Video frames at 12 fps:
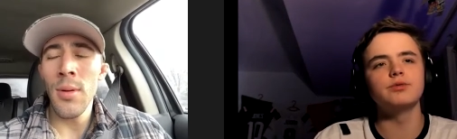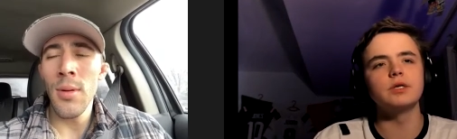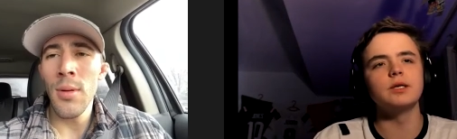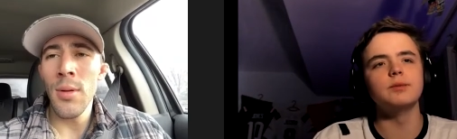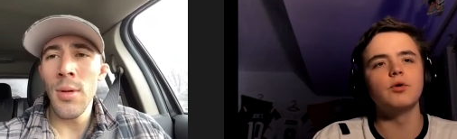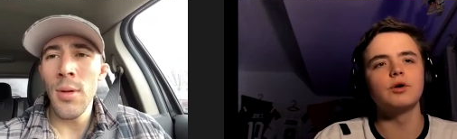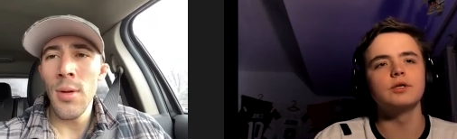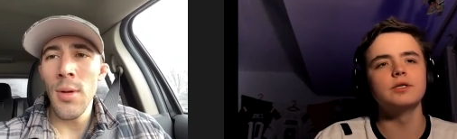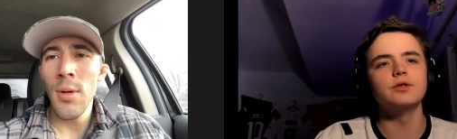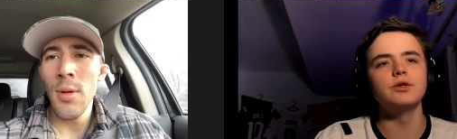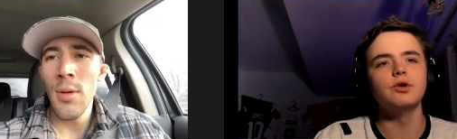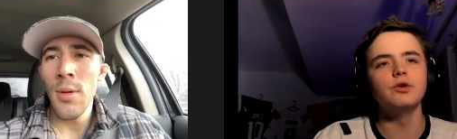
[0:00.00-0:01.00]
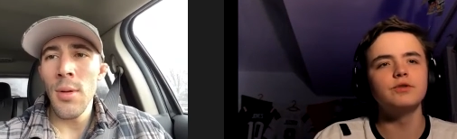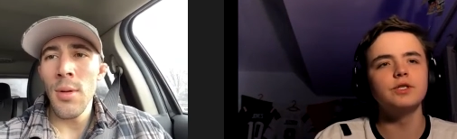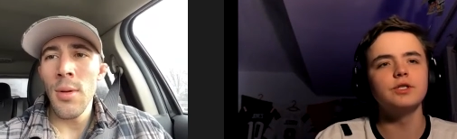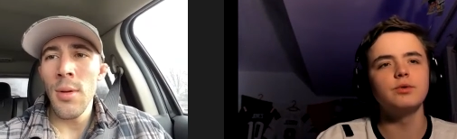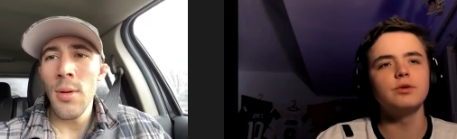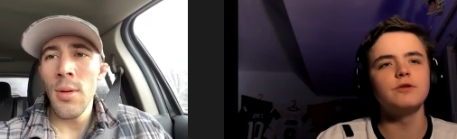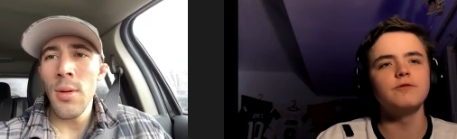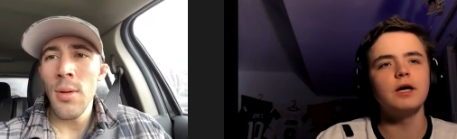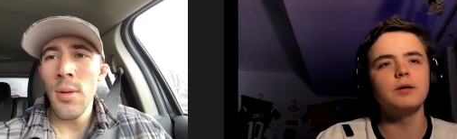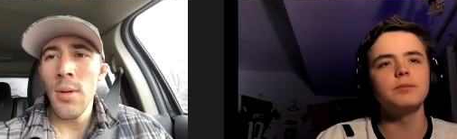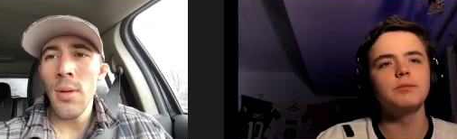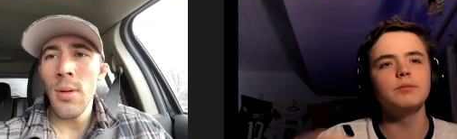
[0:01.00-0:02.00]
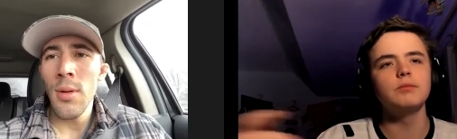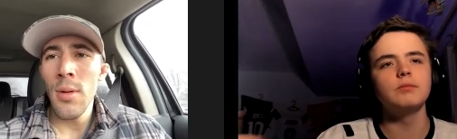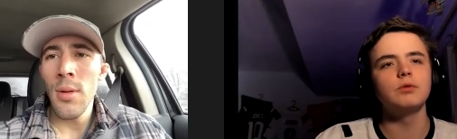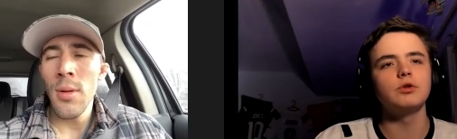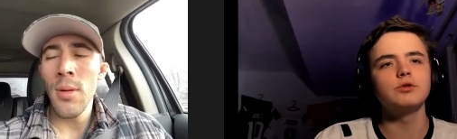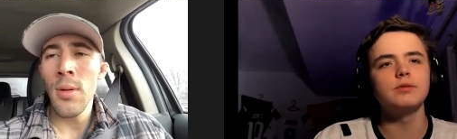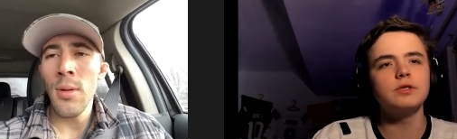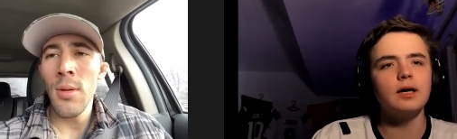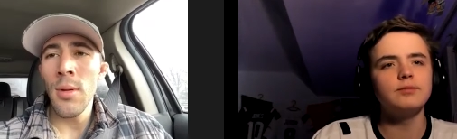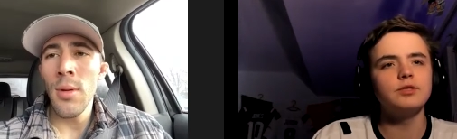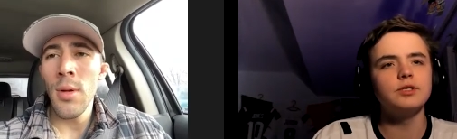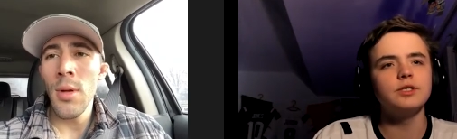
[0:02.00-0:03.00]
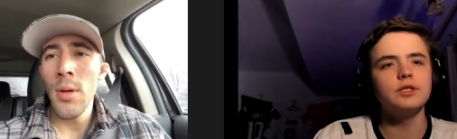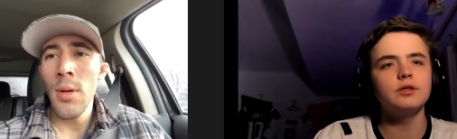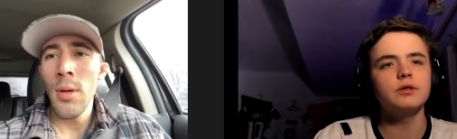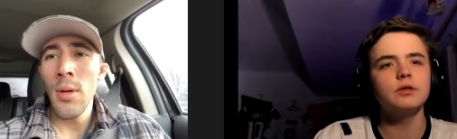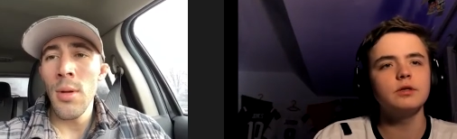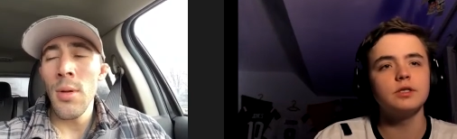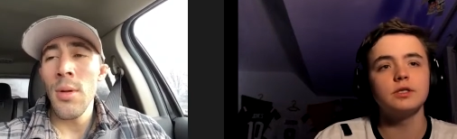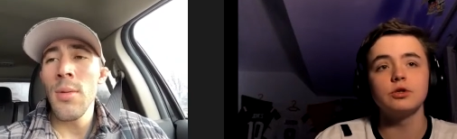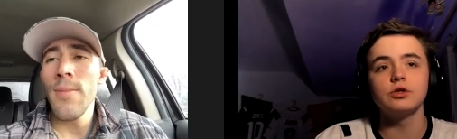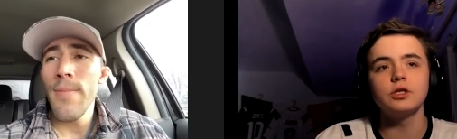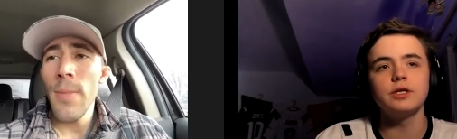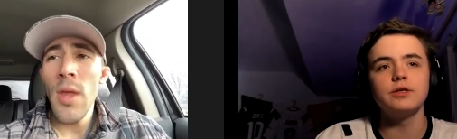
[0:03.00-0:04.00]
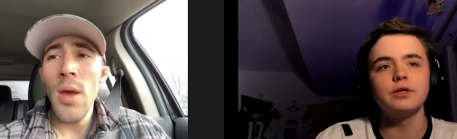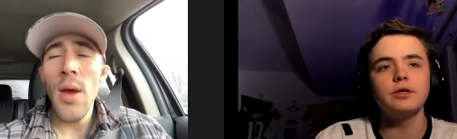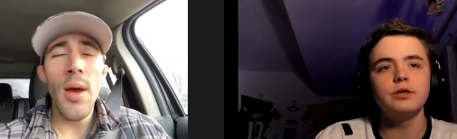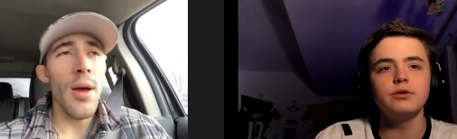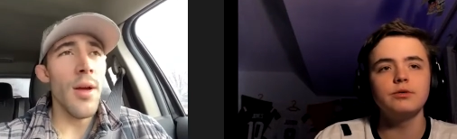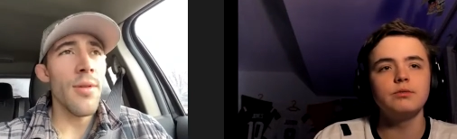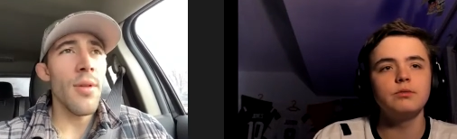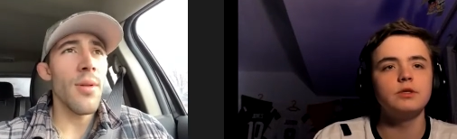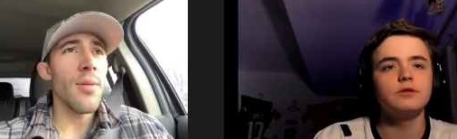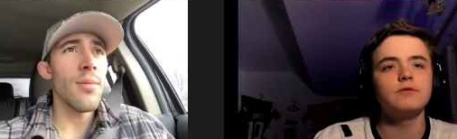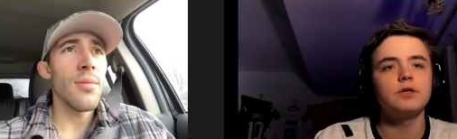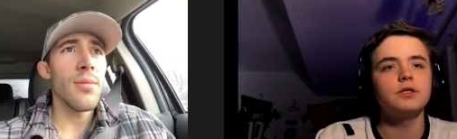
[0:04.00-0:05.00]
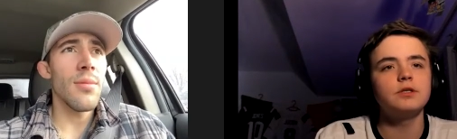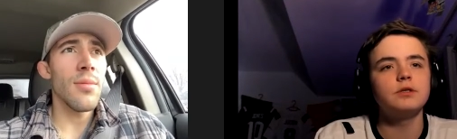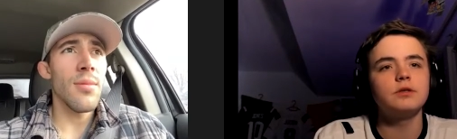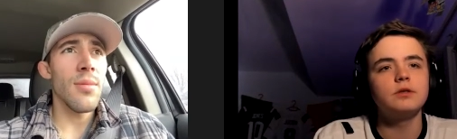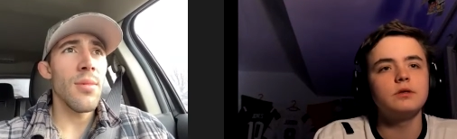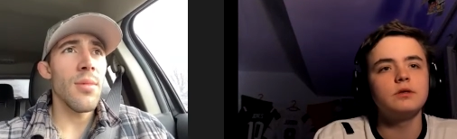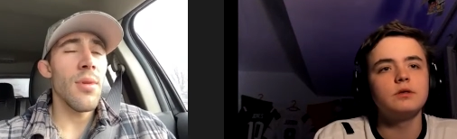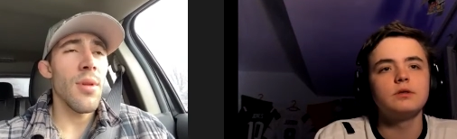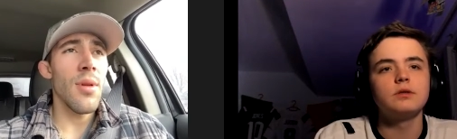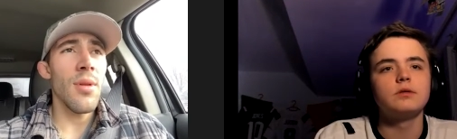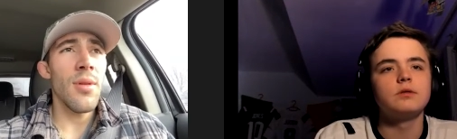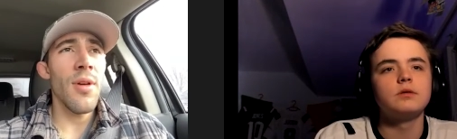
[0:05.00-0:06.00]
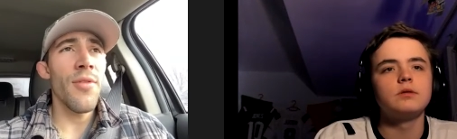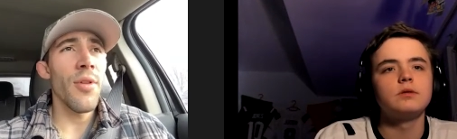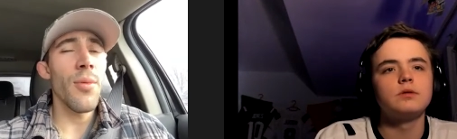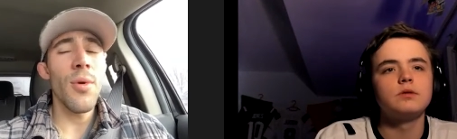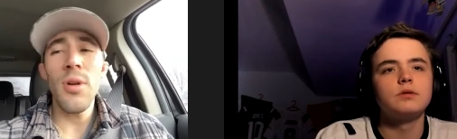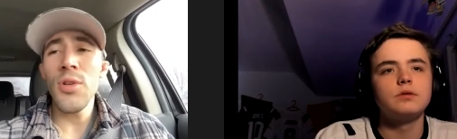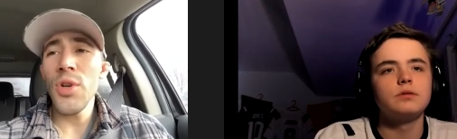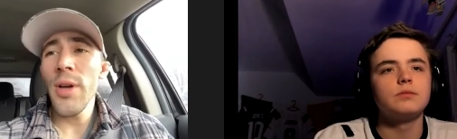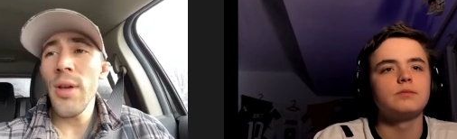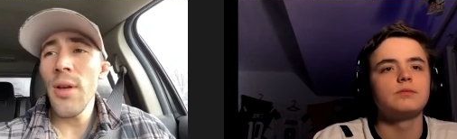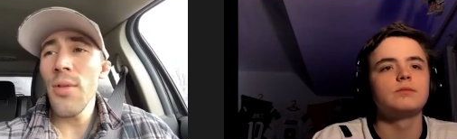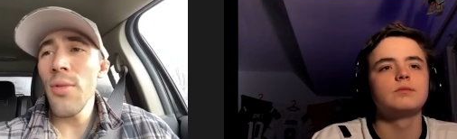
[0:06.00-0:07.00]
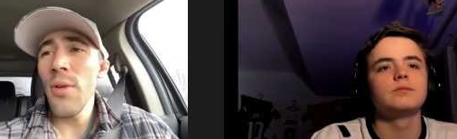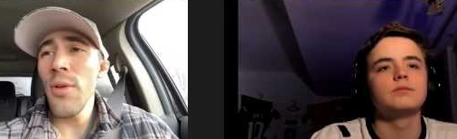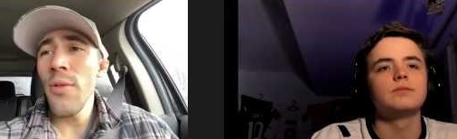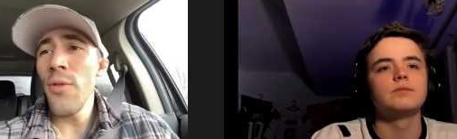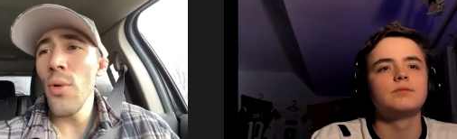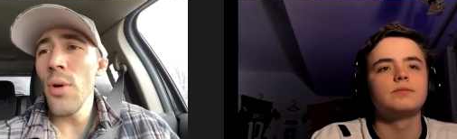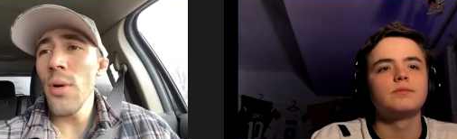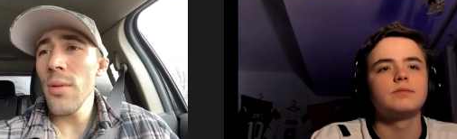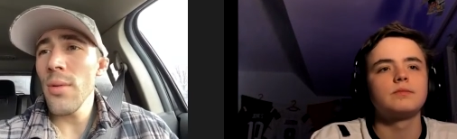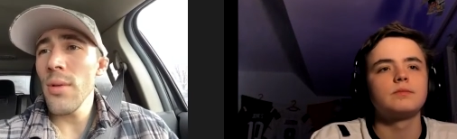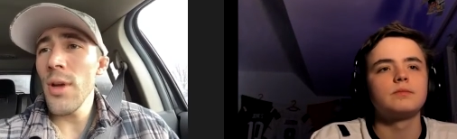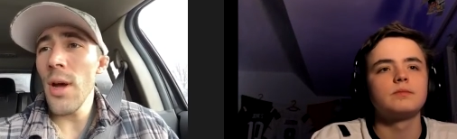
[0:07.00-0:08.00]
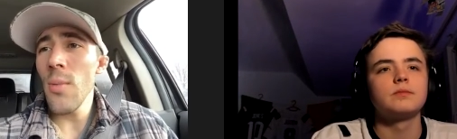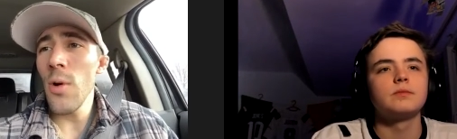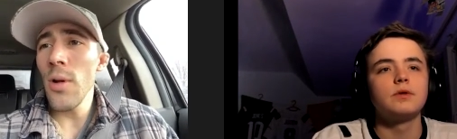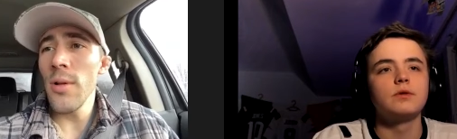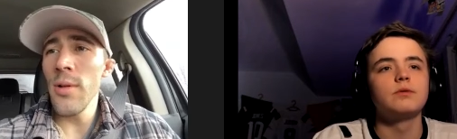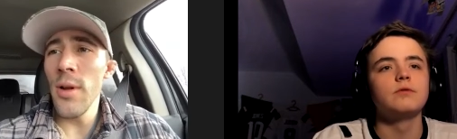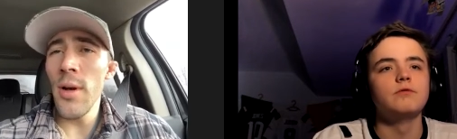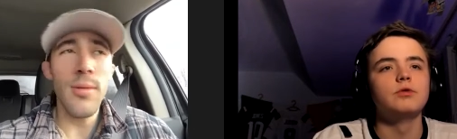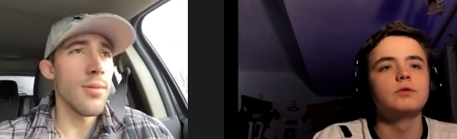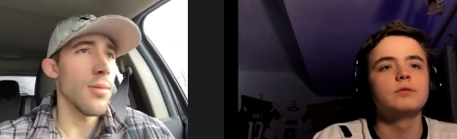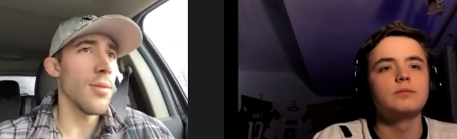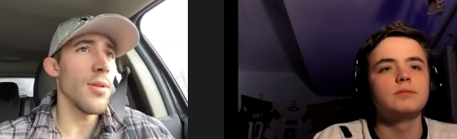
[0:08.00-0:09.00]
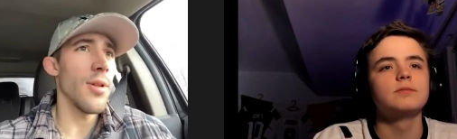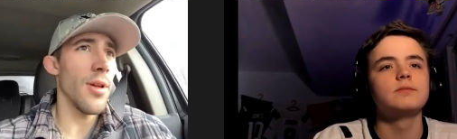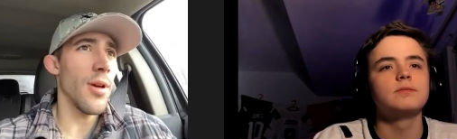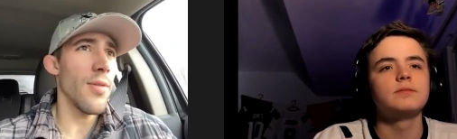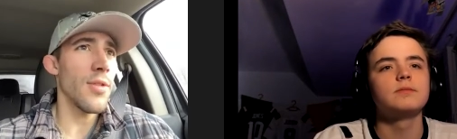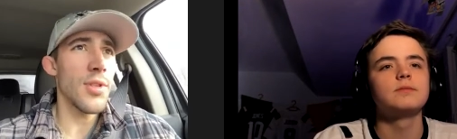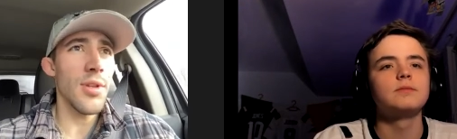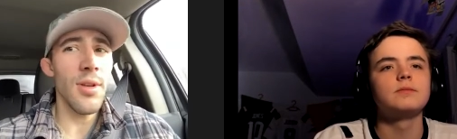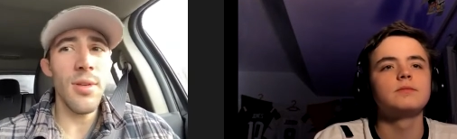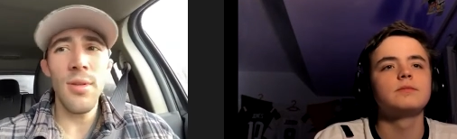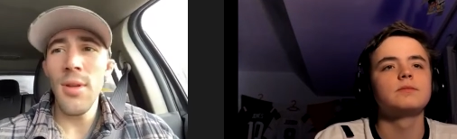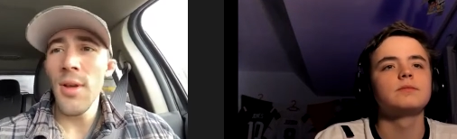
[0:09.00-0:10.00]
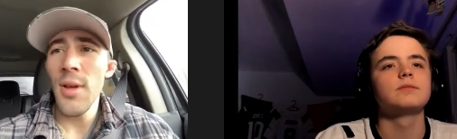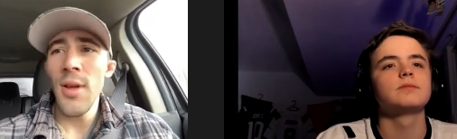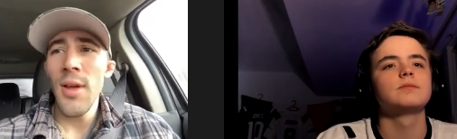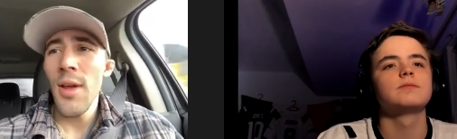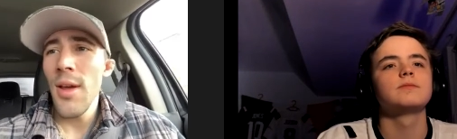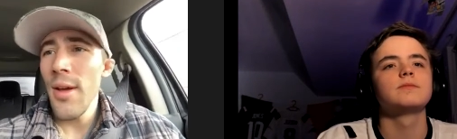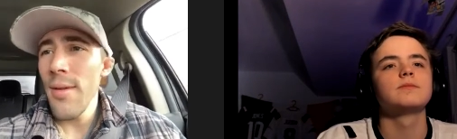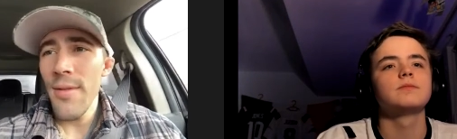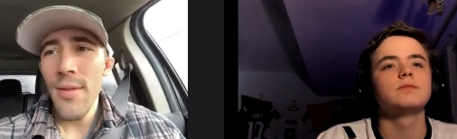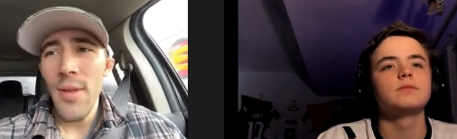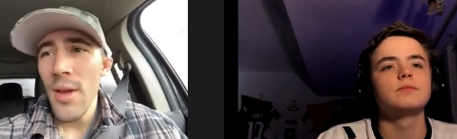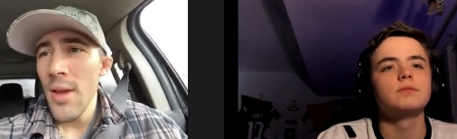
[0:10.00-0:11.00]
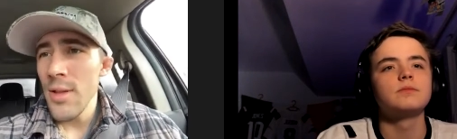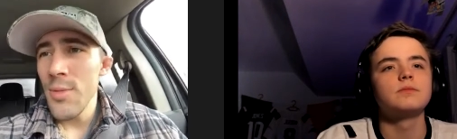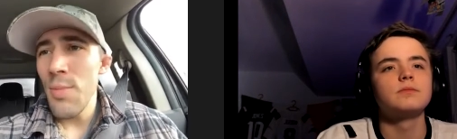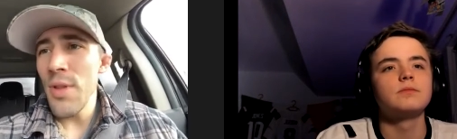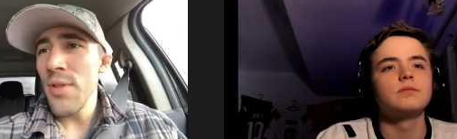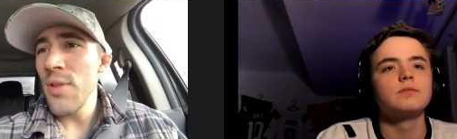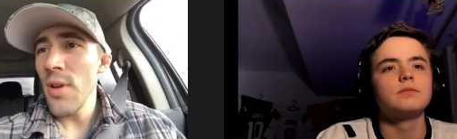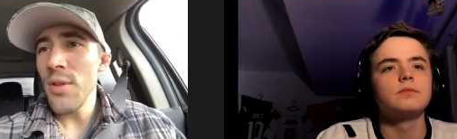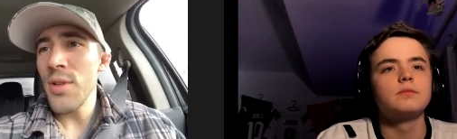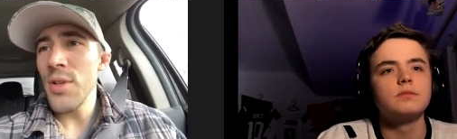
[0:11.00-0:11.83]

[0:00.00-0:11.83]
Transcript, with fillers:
Speaker 1: really important in the UFC. Do you want to fight multiple times this year because it's early in the yeah, year? Yeah, this fight is
Speaker 2: definitely want to try and get three, four. God willing, you know. Sure. Yeah, obviously it's been t- a